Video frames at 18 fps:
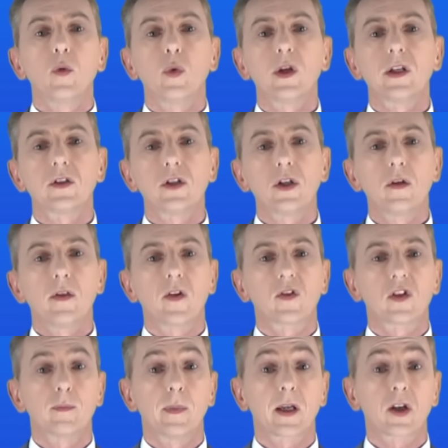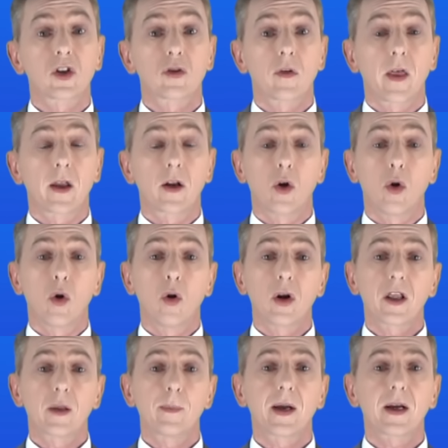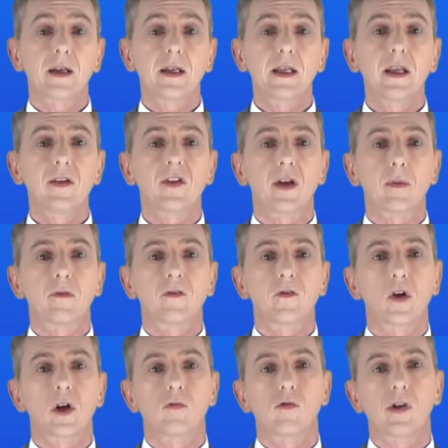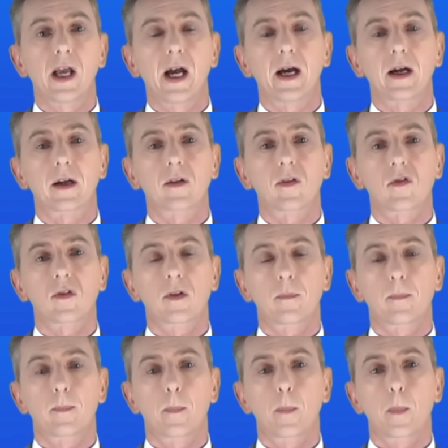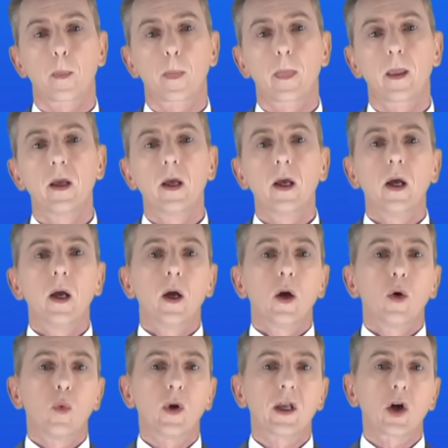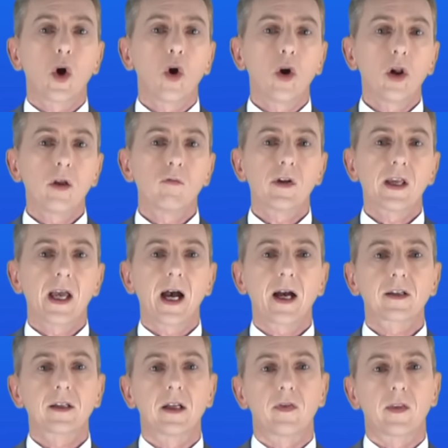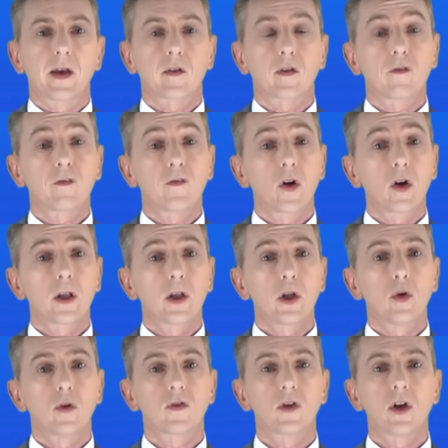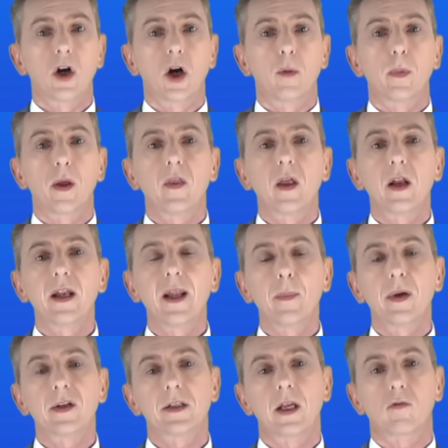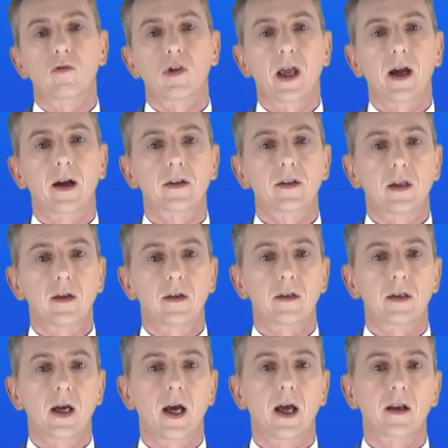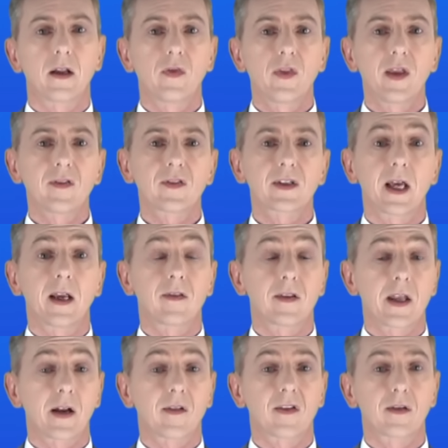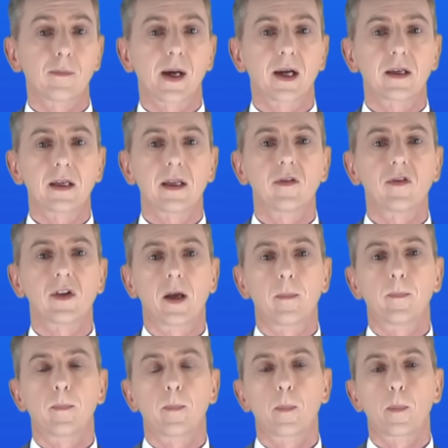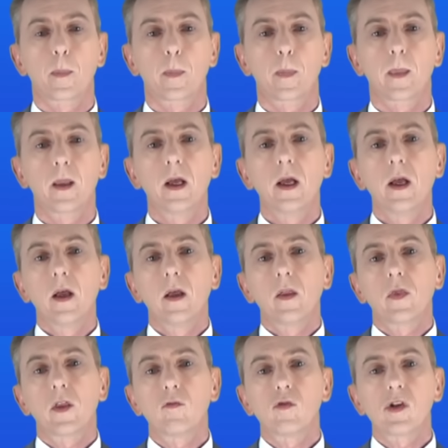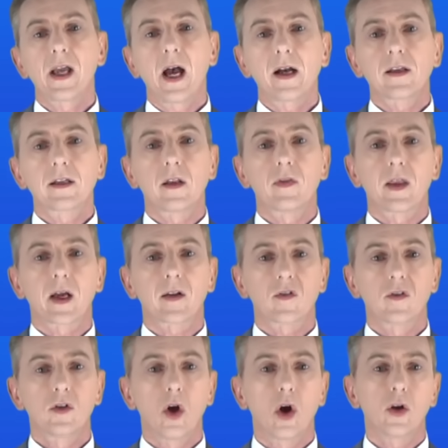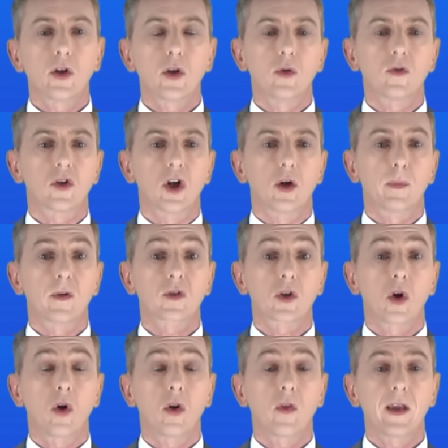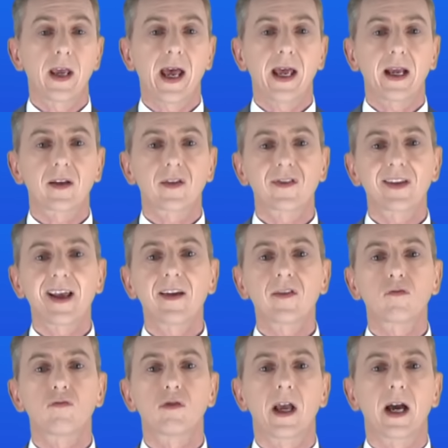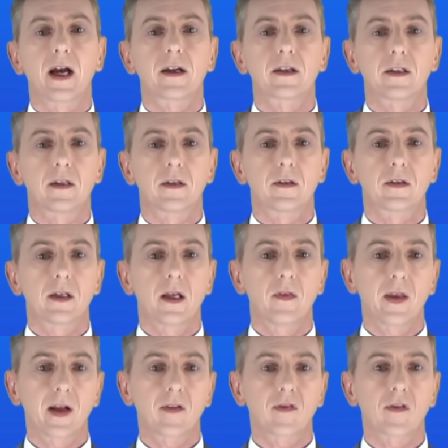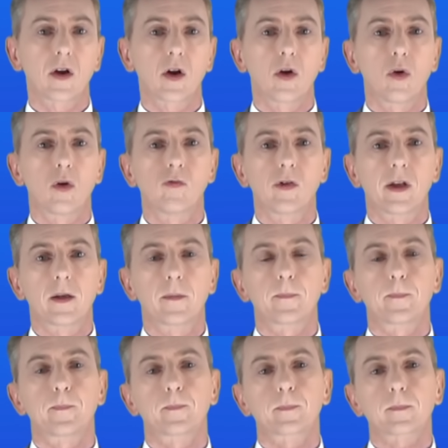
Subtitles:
We do this to make sure that all of the magnesium fully reacts. We call the reactant that's fully used up the limiting reactant, and in this case that's the magnesium. The reactant that's not used up is called the excess reactant, and that's the chlorine.